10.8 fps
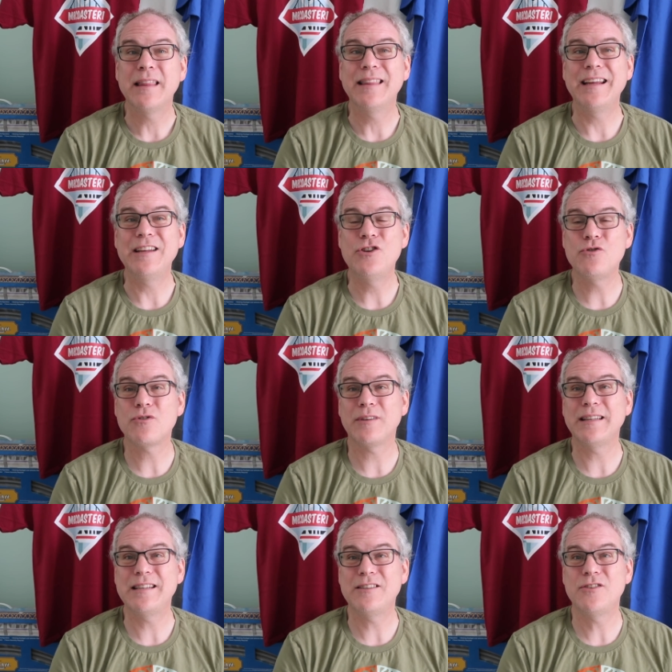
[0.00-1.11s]
They
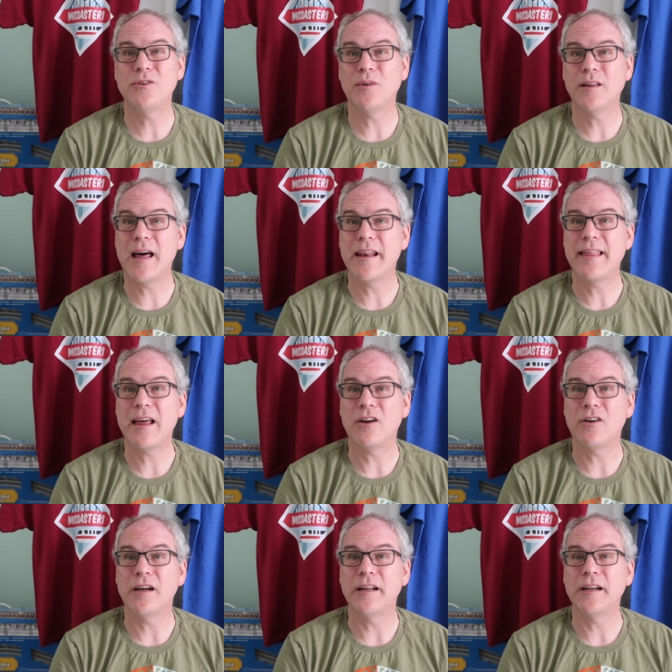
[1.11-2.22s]
usually didn't do a lot of that
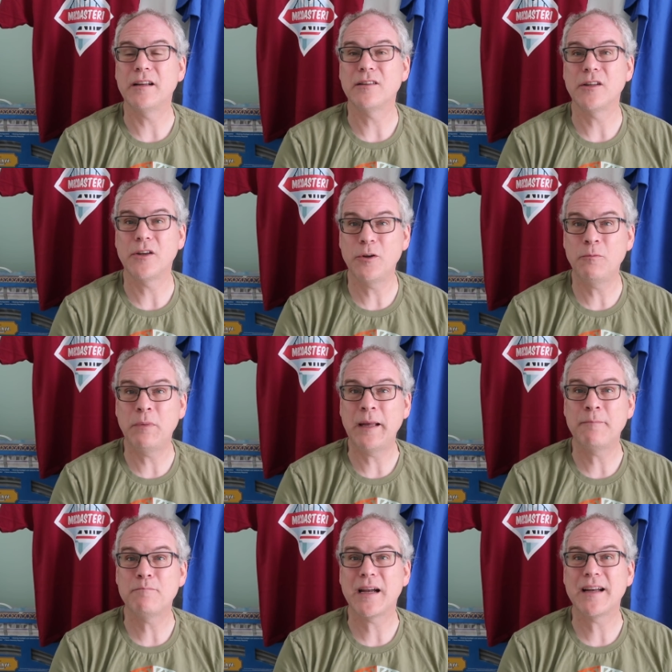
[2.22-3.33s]
on Lagoon
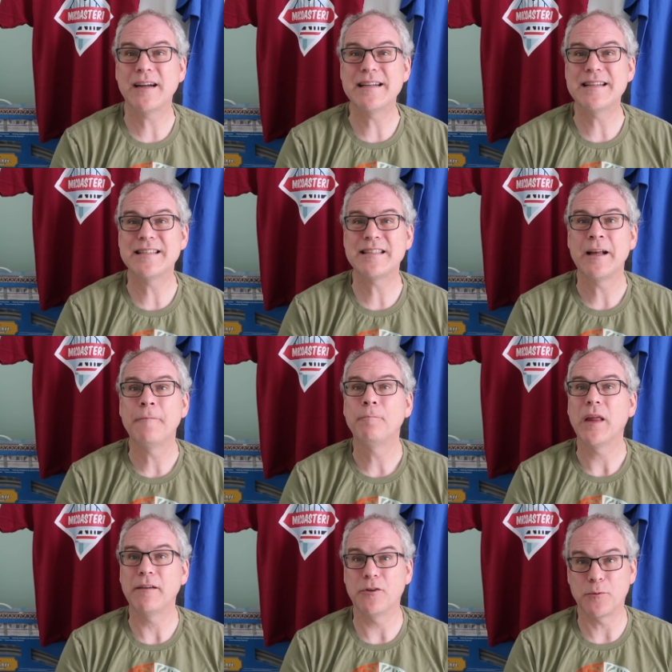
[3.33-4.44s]
beam because
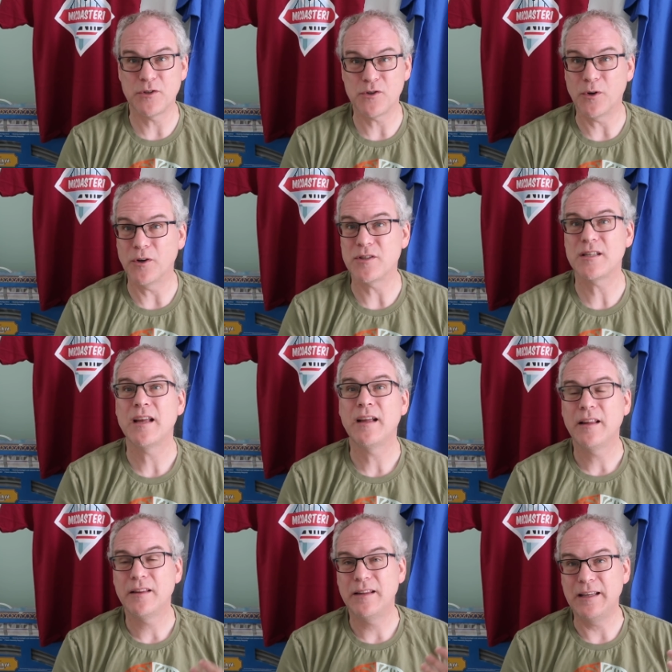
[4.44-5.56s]
of the resorts,
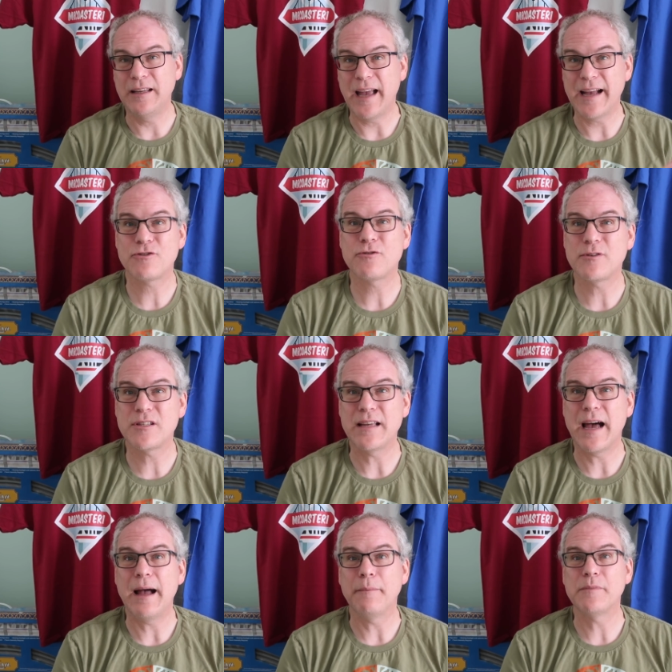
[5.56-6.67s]
the extra
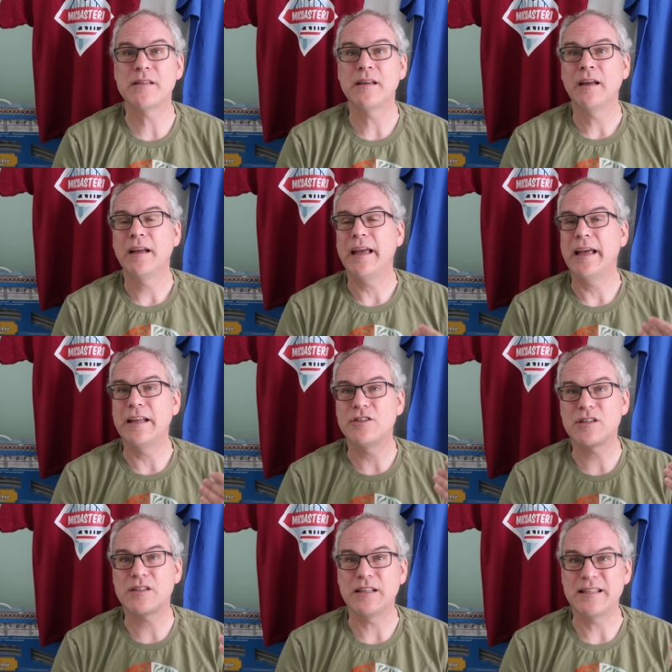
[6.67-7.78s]
stops, and
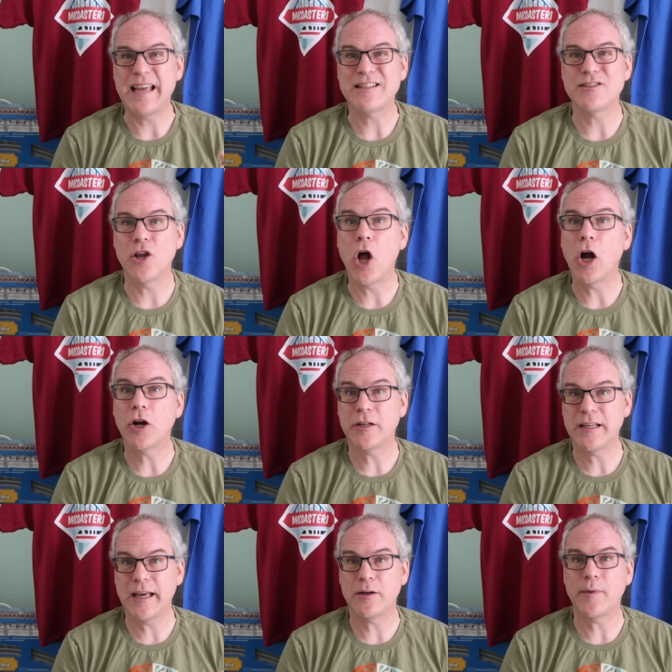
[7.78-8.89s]
just it takes longer
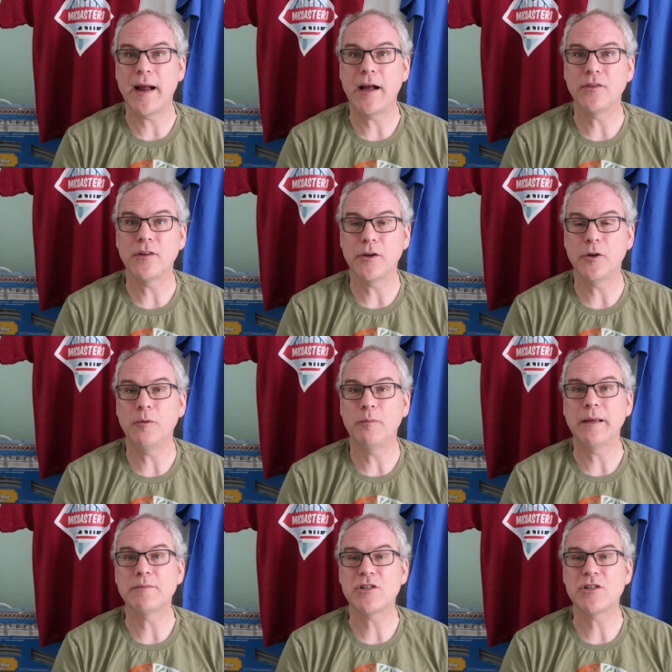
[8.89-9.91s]
to get around Lagoon beam.